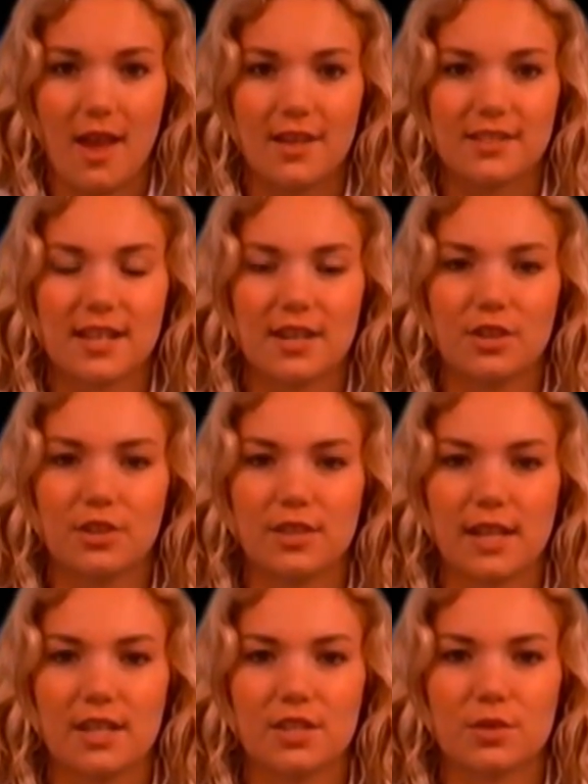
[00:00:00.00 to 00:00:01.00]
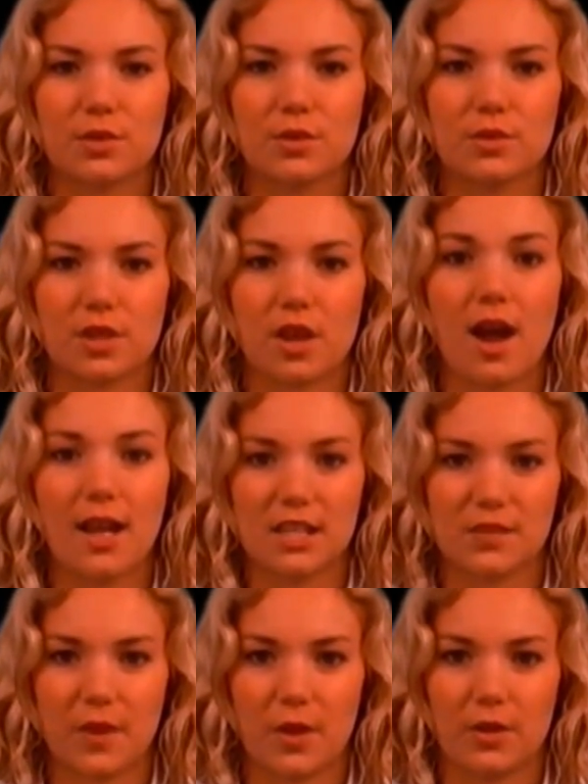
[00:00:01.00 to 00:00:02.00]
Senator Dennis Kruse, a
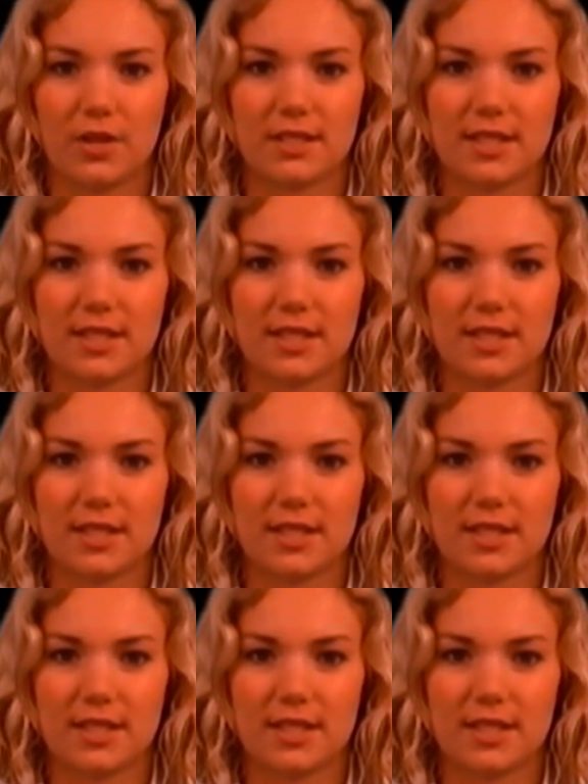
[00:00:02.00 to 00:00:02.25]
caucus voter,